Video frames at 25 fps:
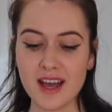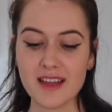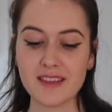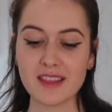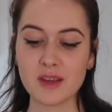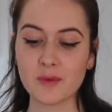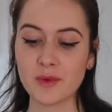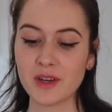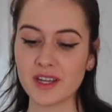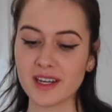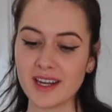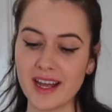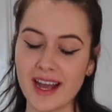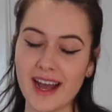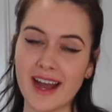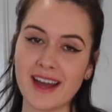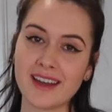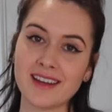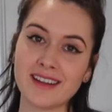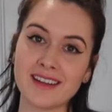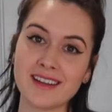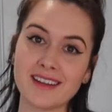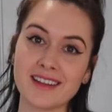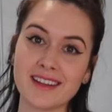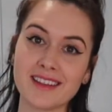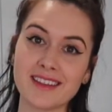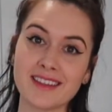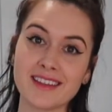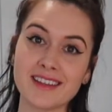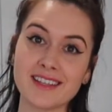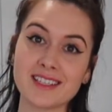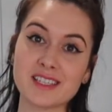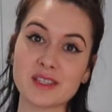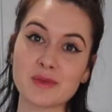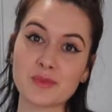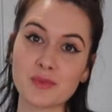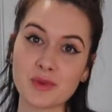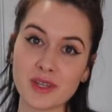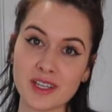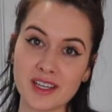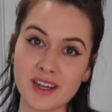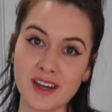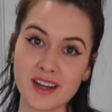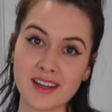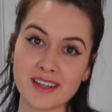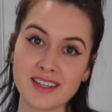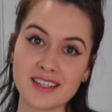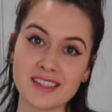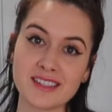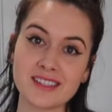Then we're going to add in the spring
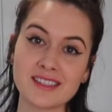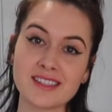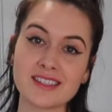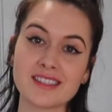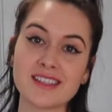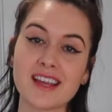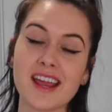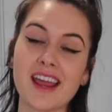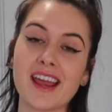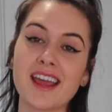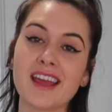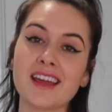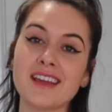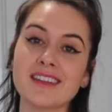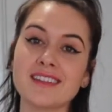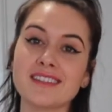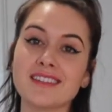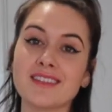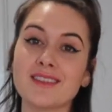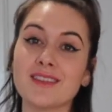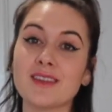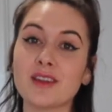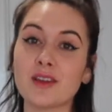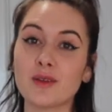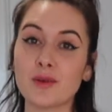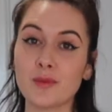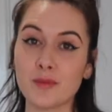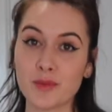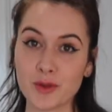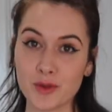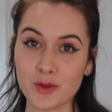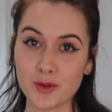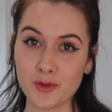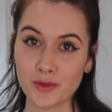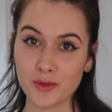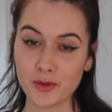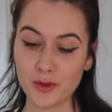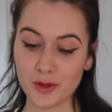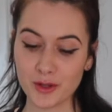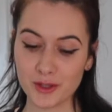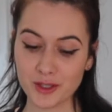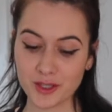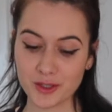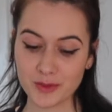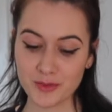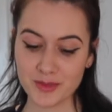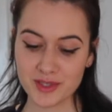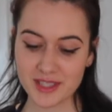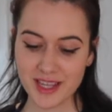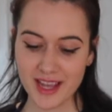onions and the beautiful
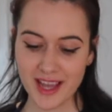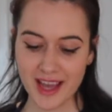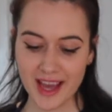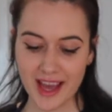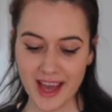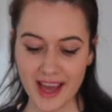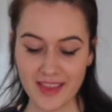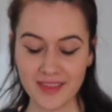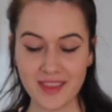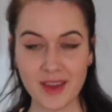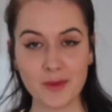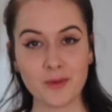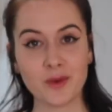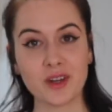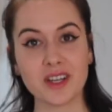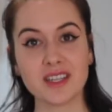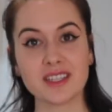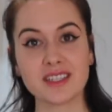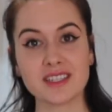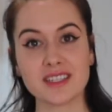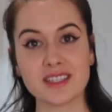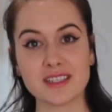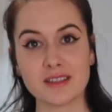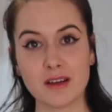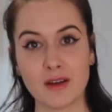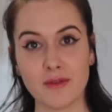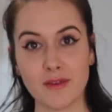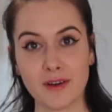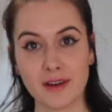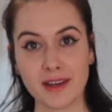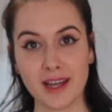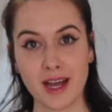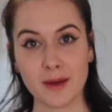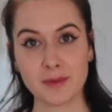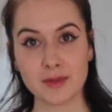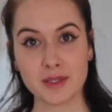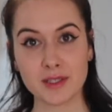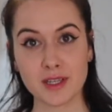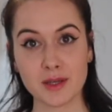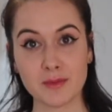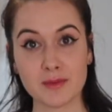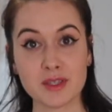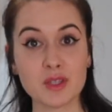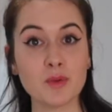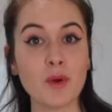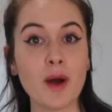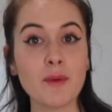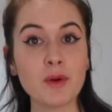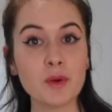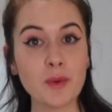herbs, and then we're going to stuff our capsicum.
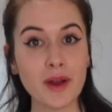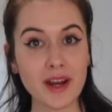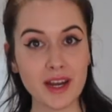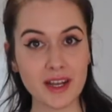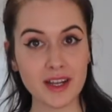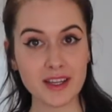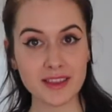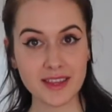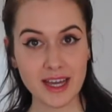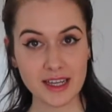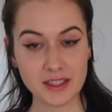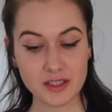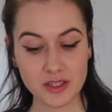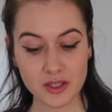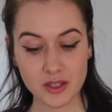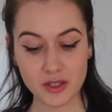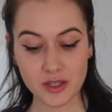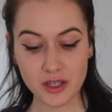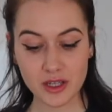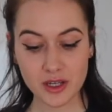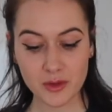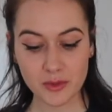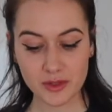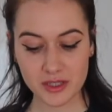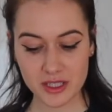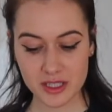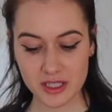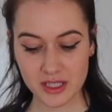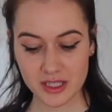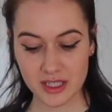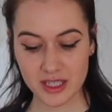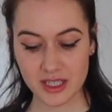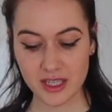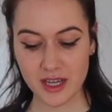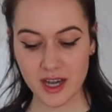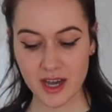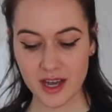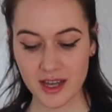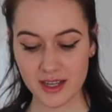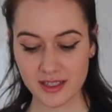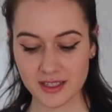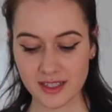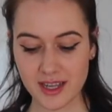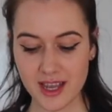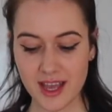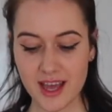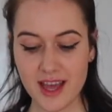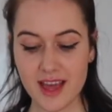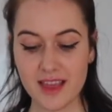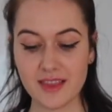So while we're waiting on that to cook, we're just going to cut
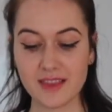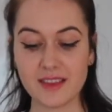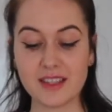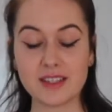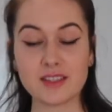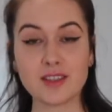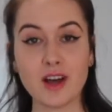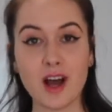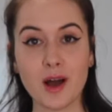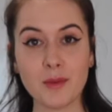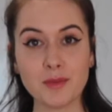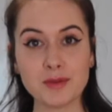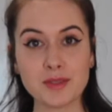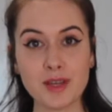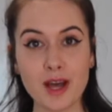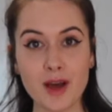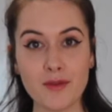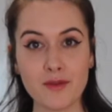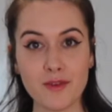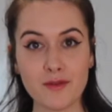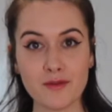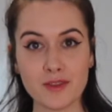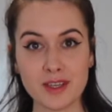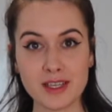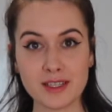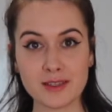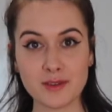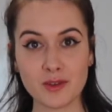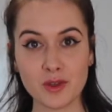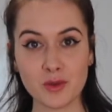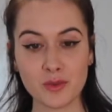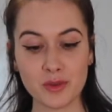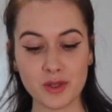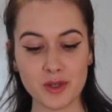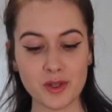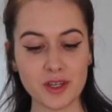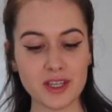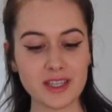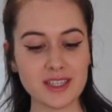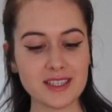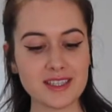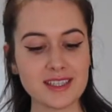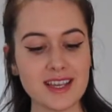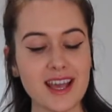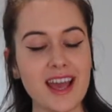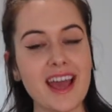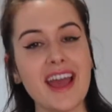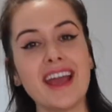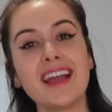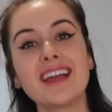the tops off of these little beauties,
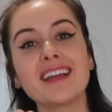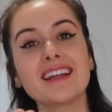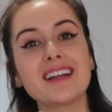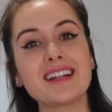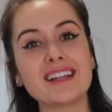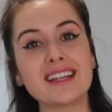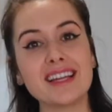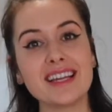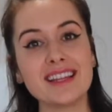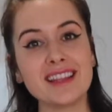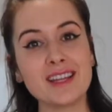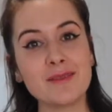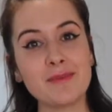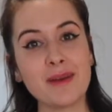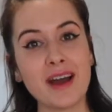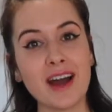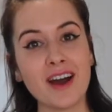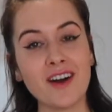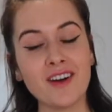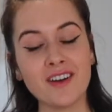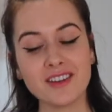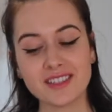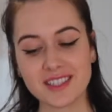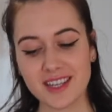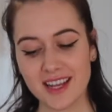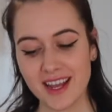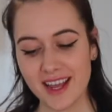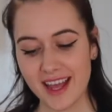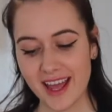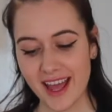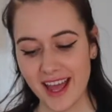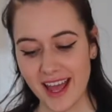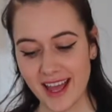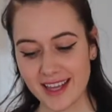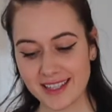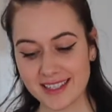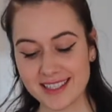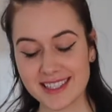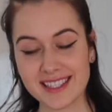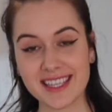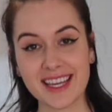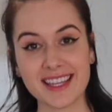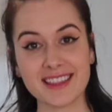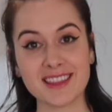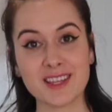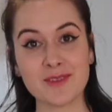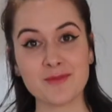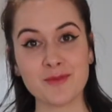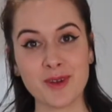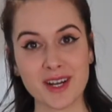clean them out, and
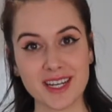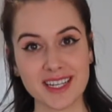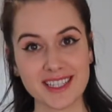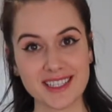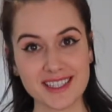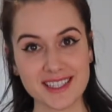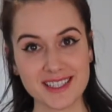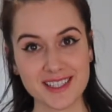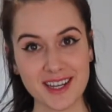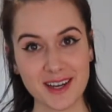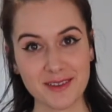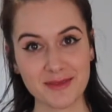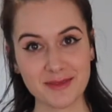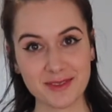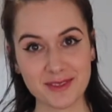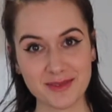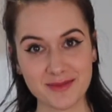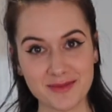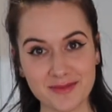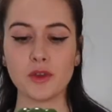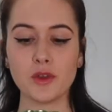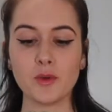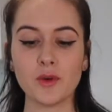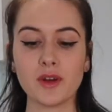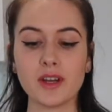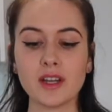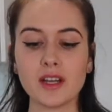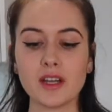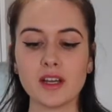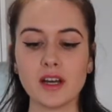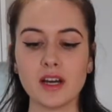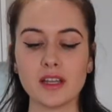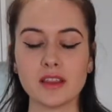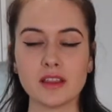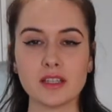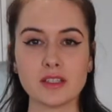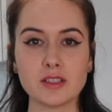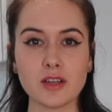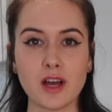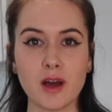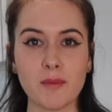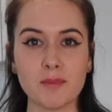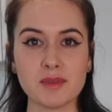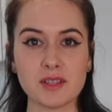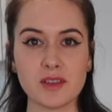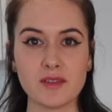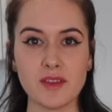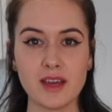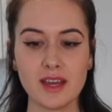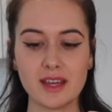get them ready to stuff. You want to cut the top
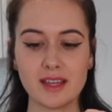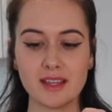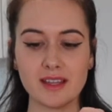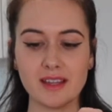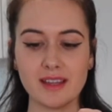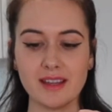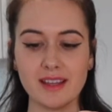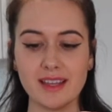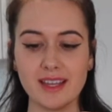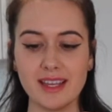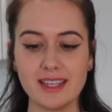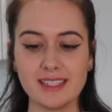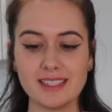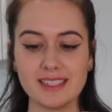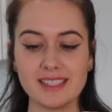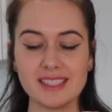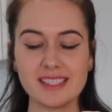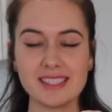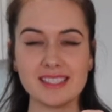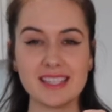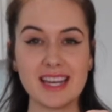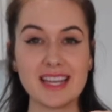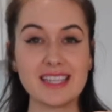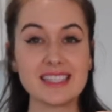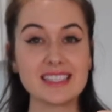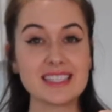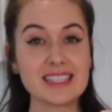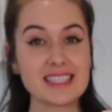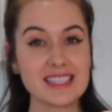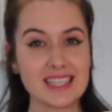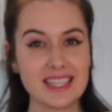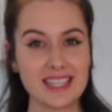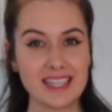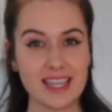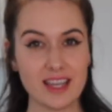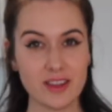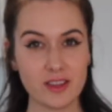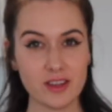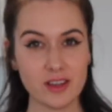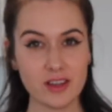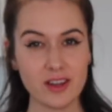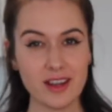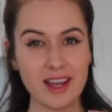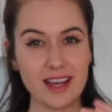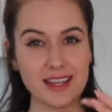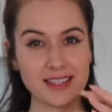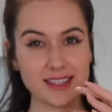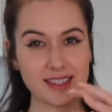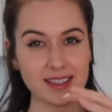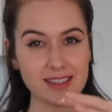so that it stays together
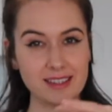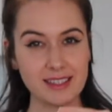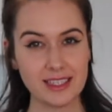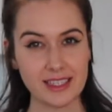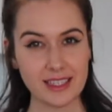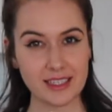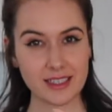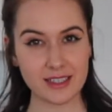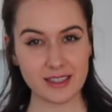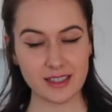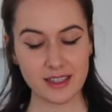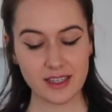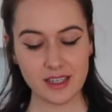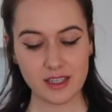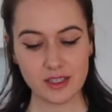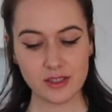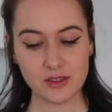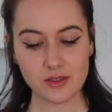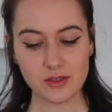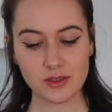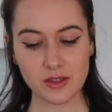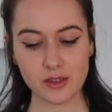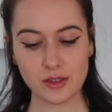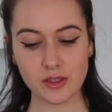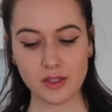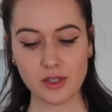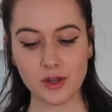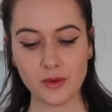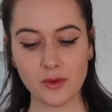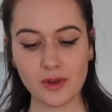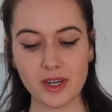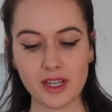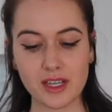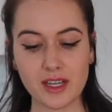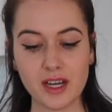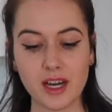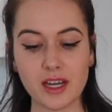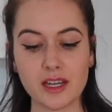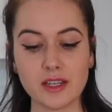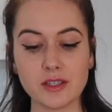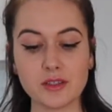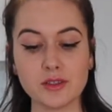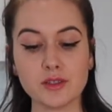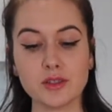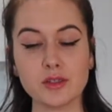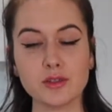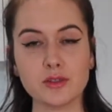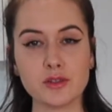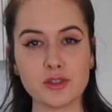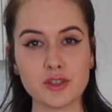as a lid. So you don't want to cut it
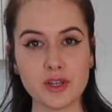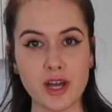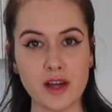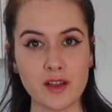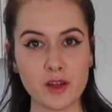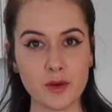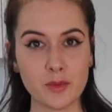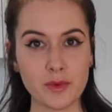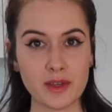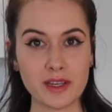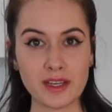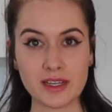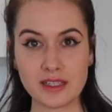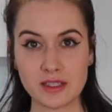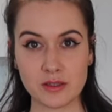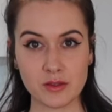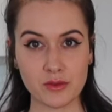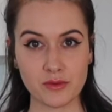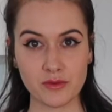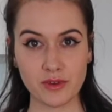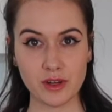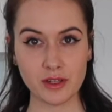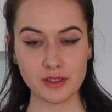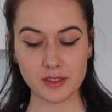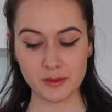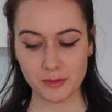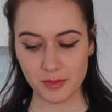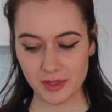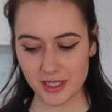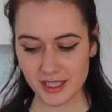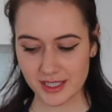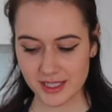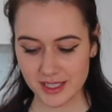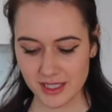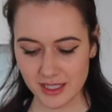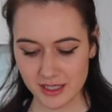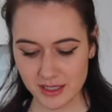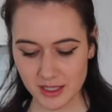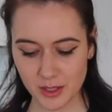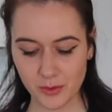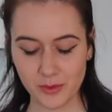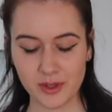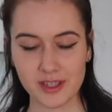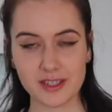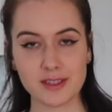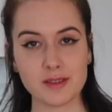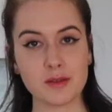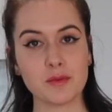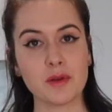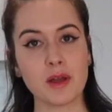too shallow because it'll fall to pieces, and you
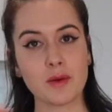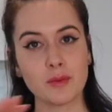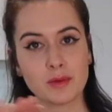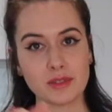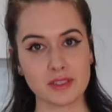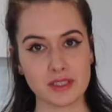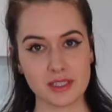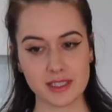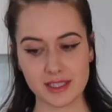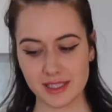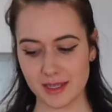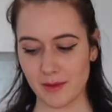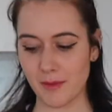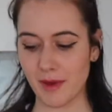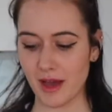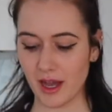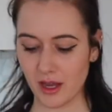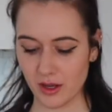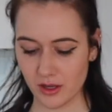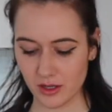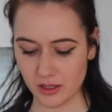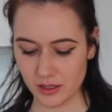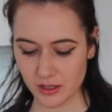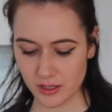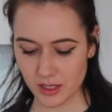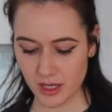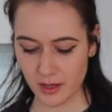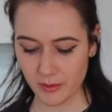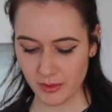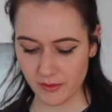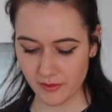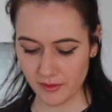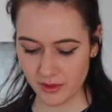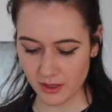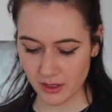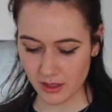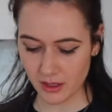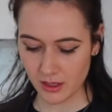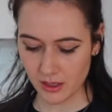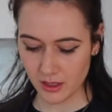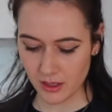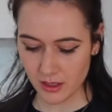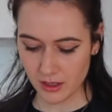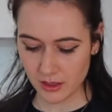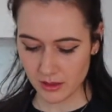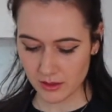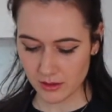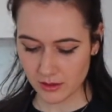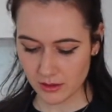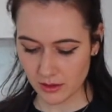want it to be able to sit back on top of it.
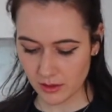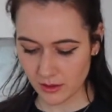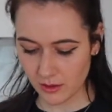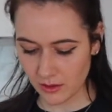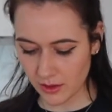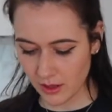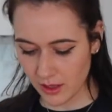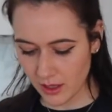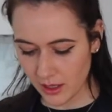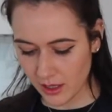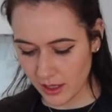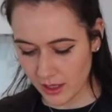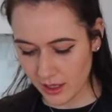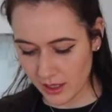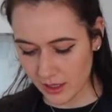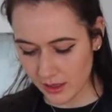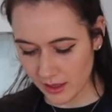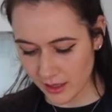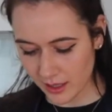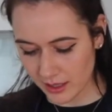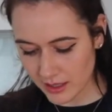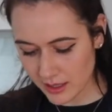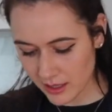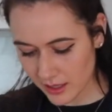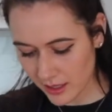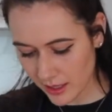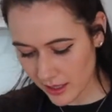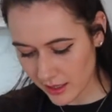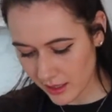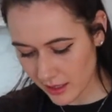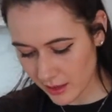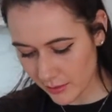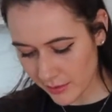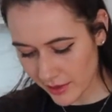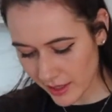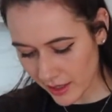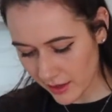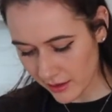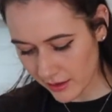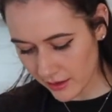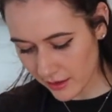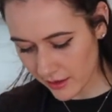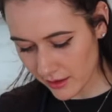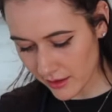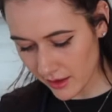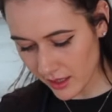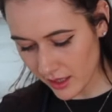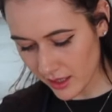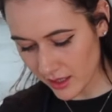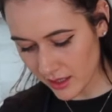So I like to cut it about
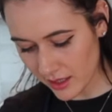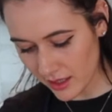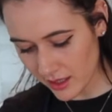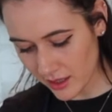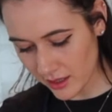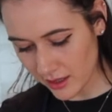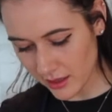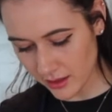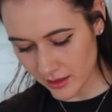there.